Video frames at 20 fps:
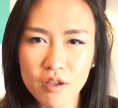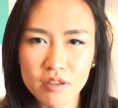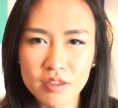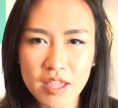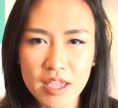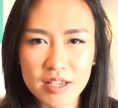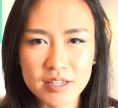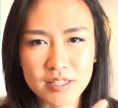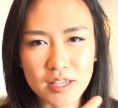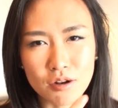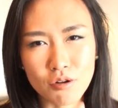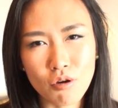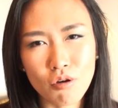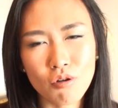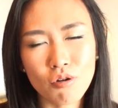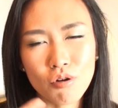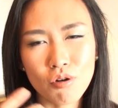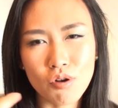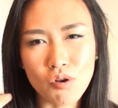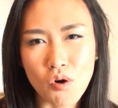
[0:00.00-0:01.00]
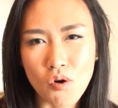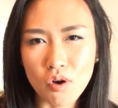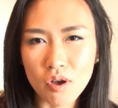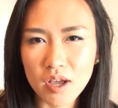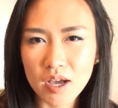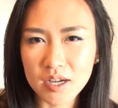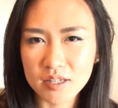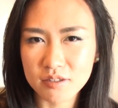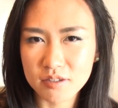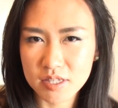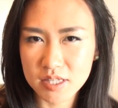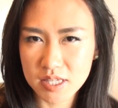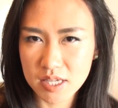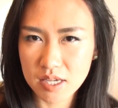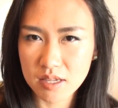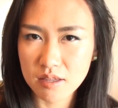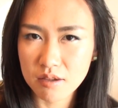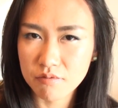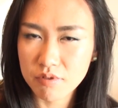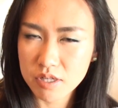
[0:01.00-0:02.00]
takes a lot longer to
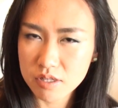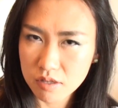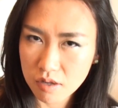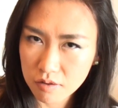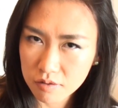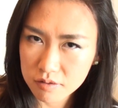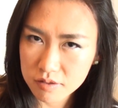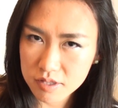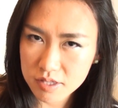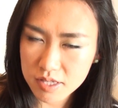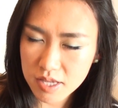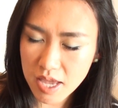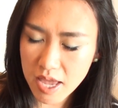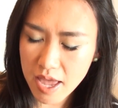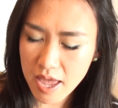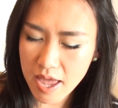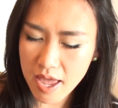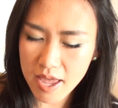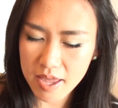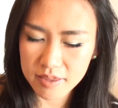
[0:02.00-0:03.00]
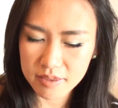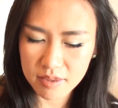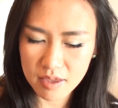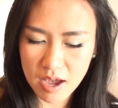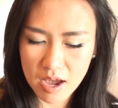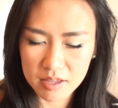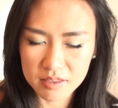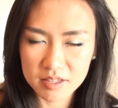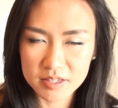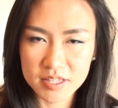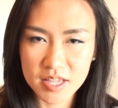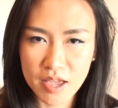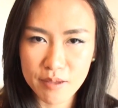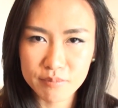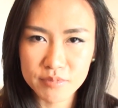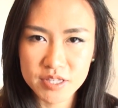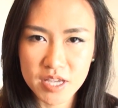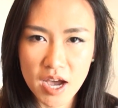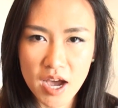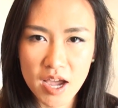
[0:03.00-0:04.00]
see the results, and at the
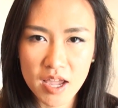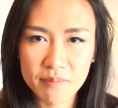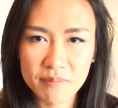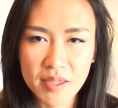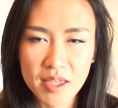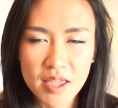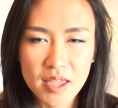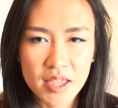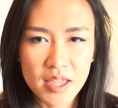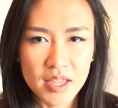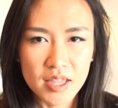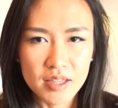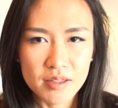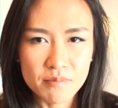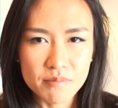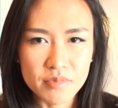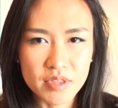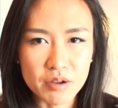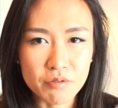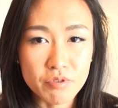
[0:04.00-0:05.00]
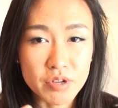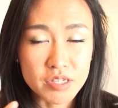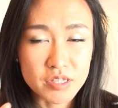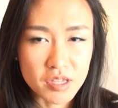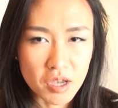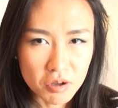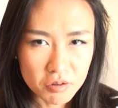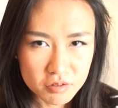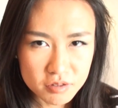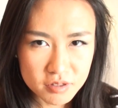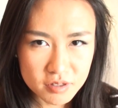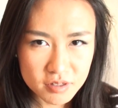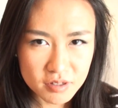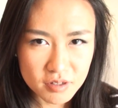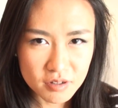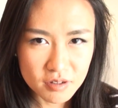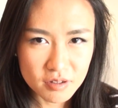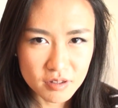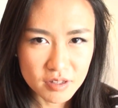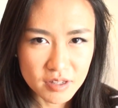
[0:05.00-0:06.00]
same time the result
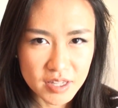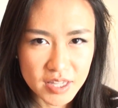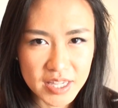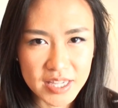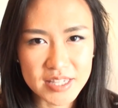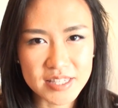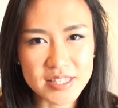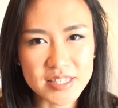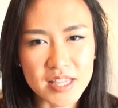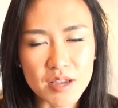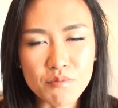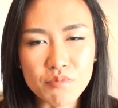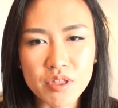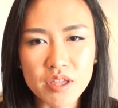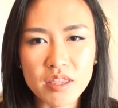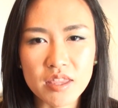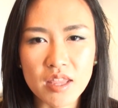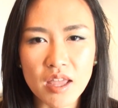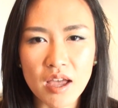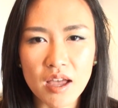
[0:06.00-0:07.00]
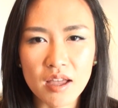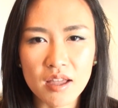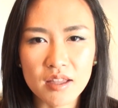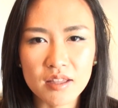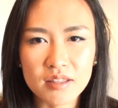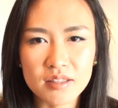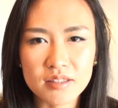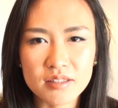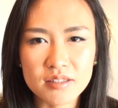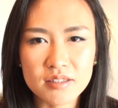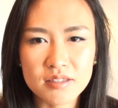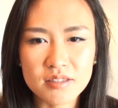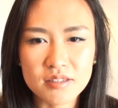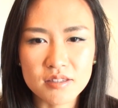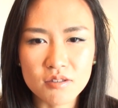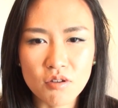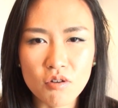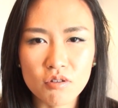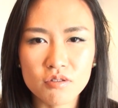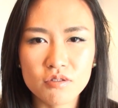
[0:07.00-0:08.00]
is something that's
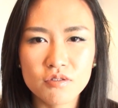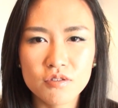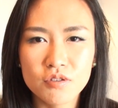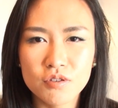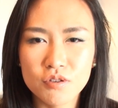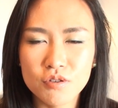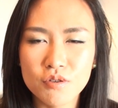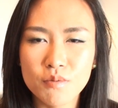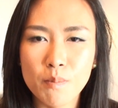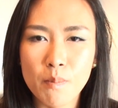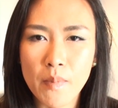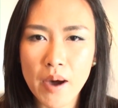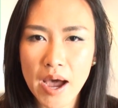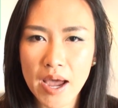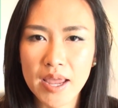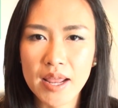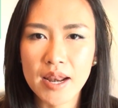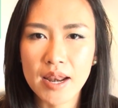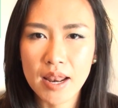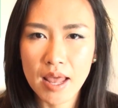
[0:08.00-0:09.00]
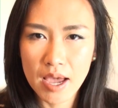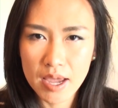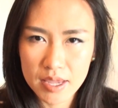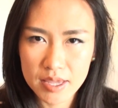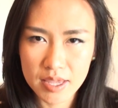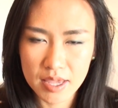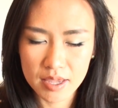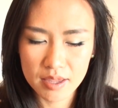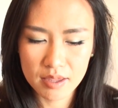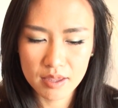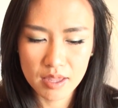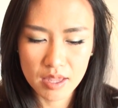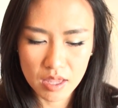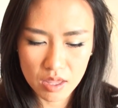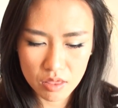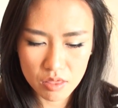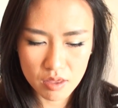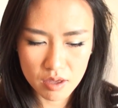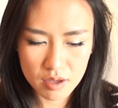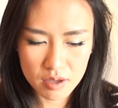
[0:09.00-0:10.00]
not to my liking
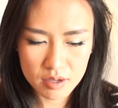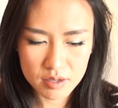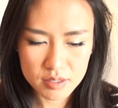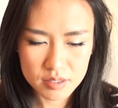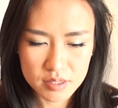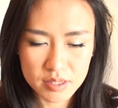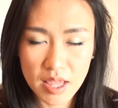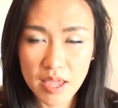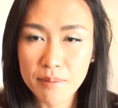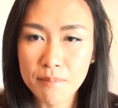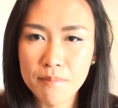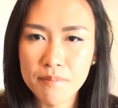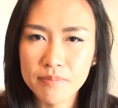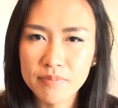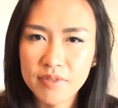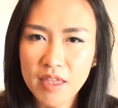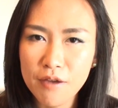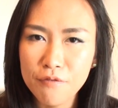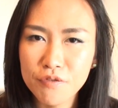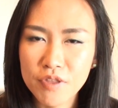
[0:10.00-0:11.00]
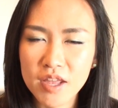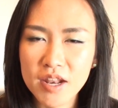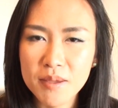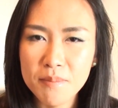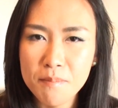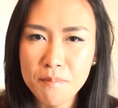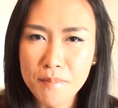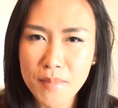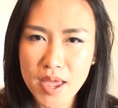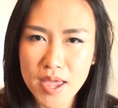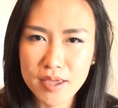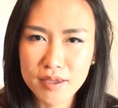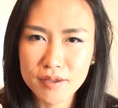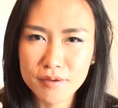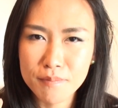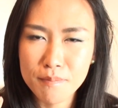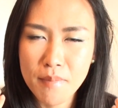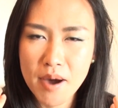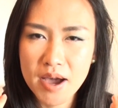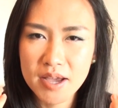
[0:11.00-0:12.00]
either. They definitely make
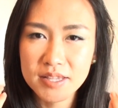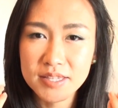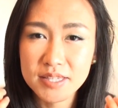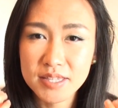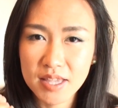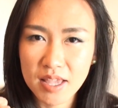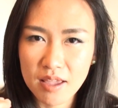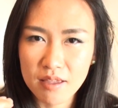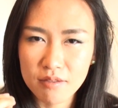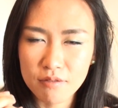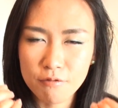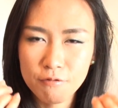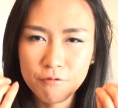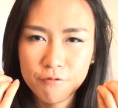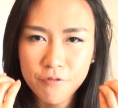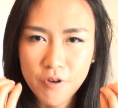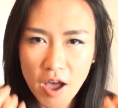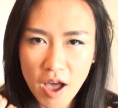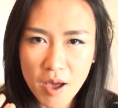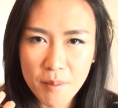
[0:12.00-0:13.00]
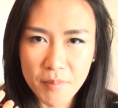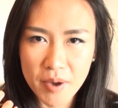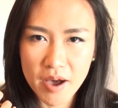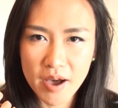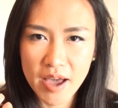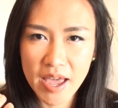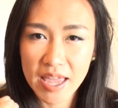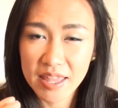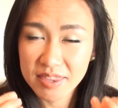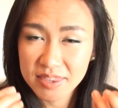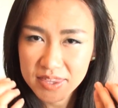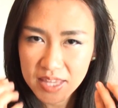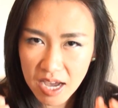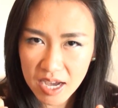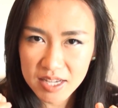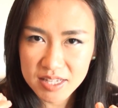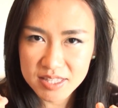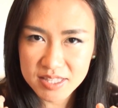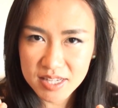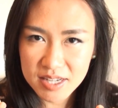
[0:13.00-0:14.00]
my skin firmer and
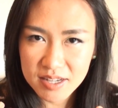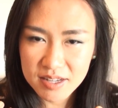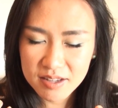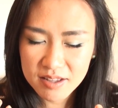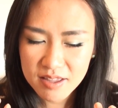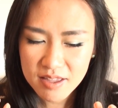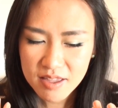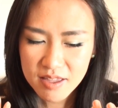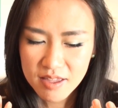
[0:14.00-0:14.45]
tighter,